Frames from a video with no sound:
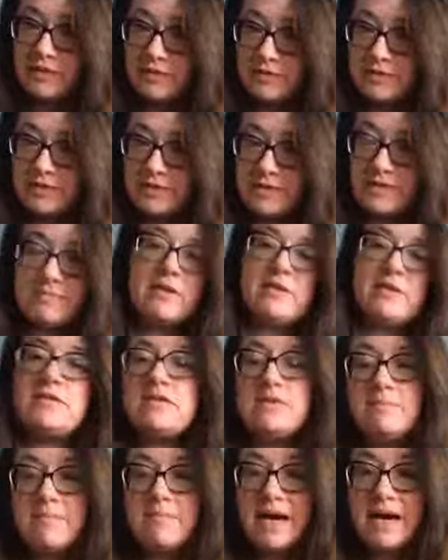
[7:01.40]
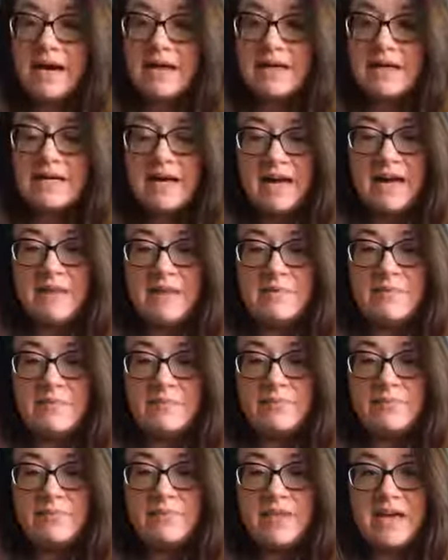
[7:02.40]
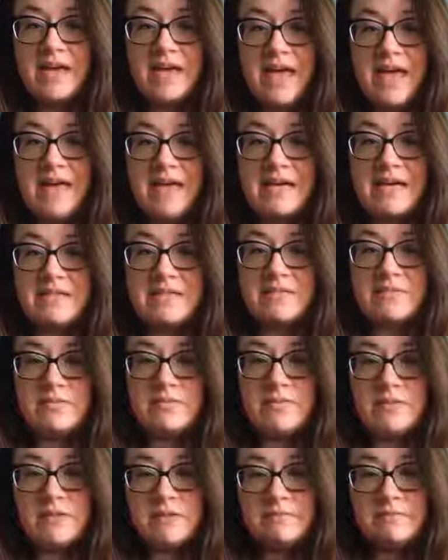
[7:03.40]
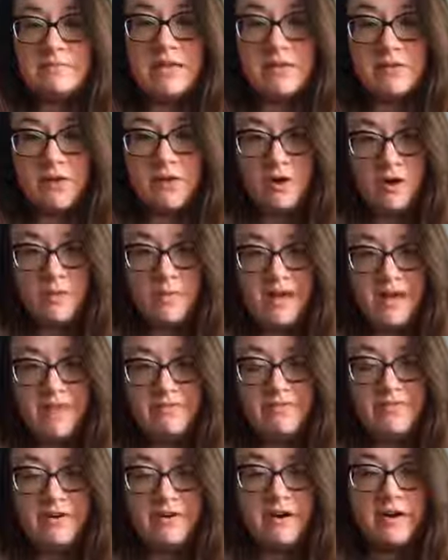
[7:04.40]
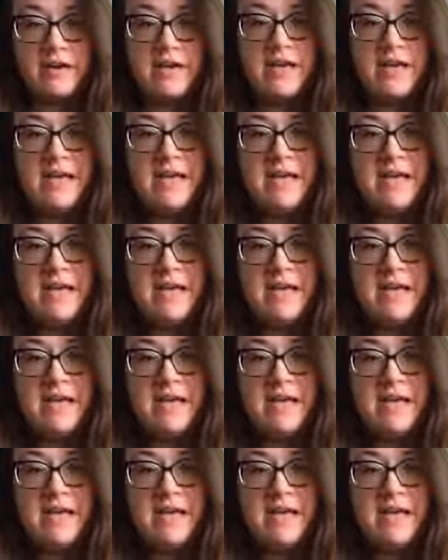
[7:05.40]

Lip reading: curls up onto the back, and with that long white fur